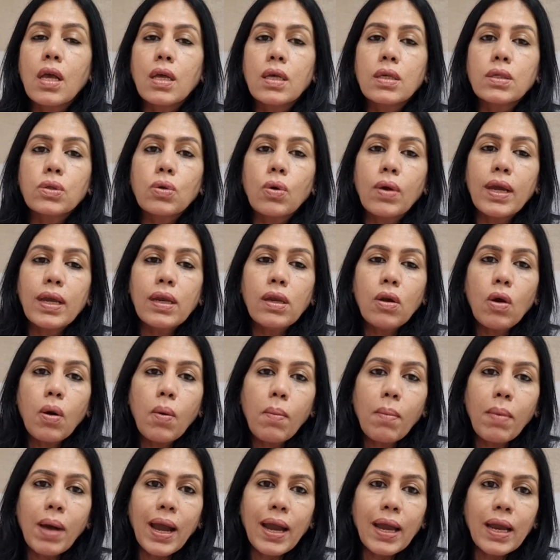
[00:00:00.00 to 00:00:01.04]
So in your
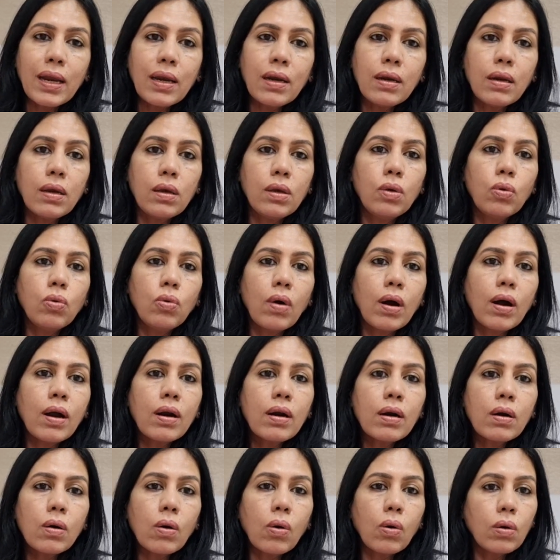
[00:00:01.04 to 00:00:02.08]
mind, you
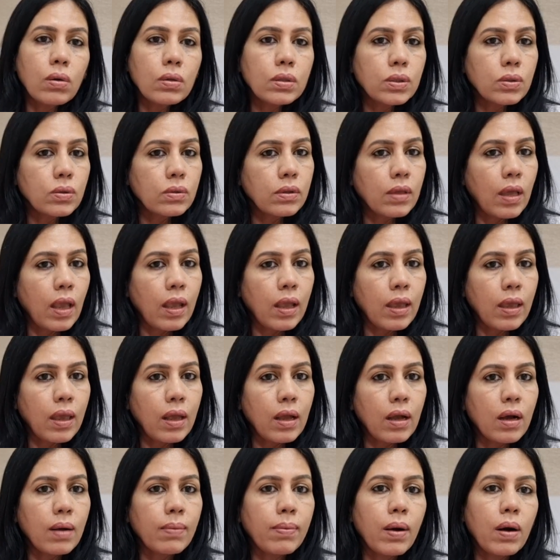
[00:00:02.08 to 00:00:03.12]
are also
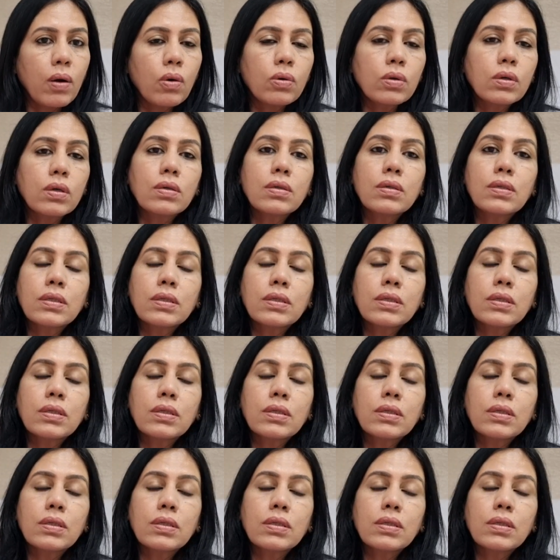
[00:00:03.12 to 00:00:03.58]
thinking about